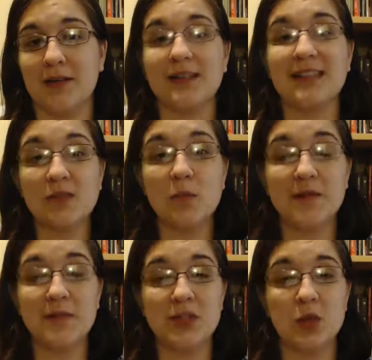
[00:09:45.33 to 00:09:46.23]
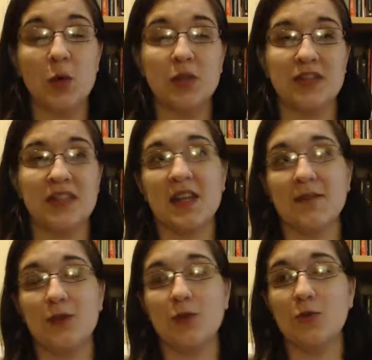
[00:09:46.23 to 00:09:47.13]
Because that's what we've been told, is that
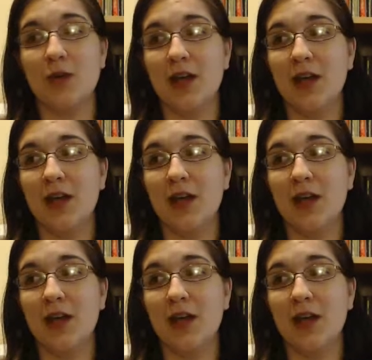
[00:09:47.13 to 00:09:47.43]
if you